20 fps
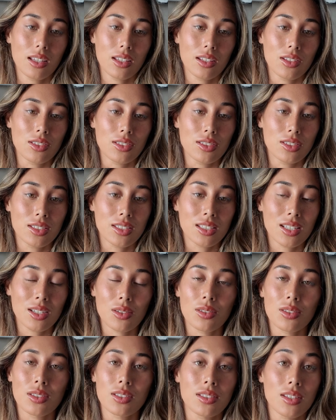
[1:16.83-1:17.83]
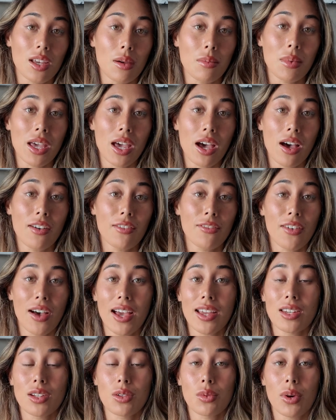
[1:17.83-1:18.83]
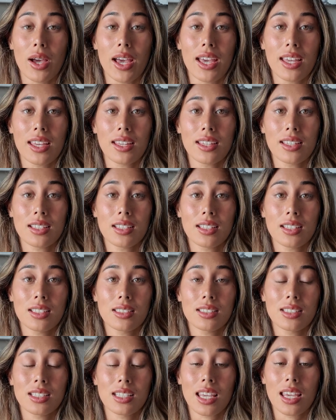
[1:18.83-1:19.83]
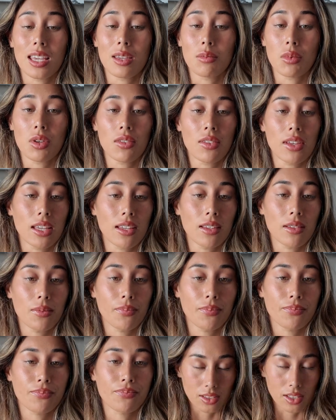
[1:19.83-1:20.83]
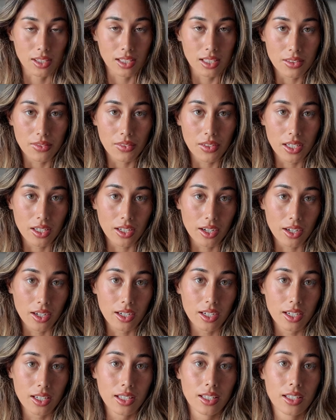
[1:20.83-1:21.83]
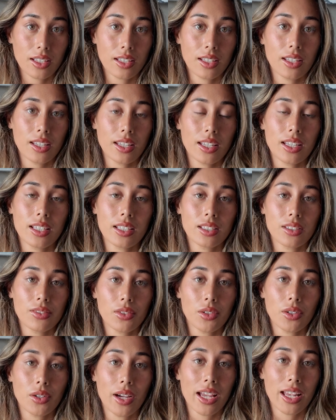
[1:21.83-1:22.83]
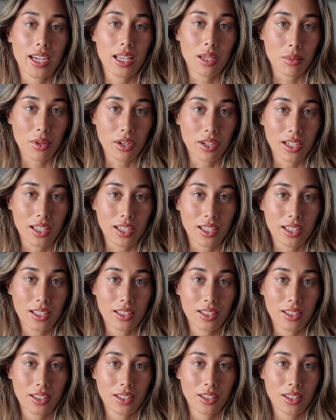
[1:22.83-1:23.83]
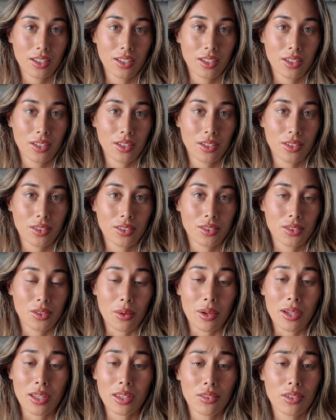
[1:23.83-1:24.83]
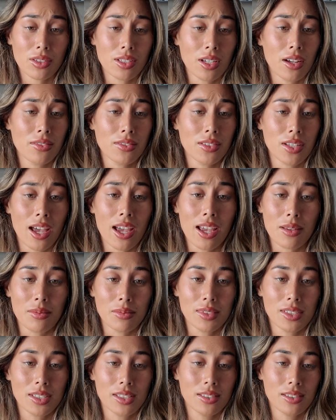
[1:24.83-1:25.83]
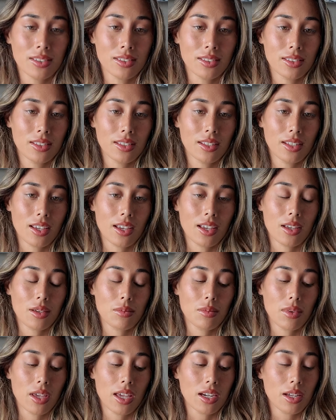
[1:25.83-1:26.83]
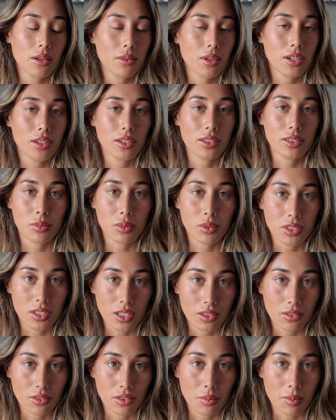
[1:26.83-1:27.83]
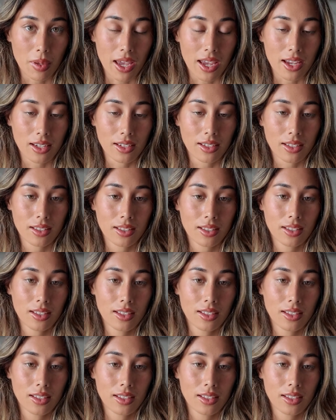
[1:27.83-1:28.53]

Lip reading: you still somehow find a way to keep moving. So this video is for anybody who's going through tough times, anyone who's pushing through pain,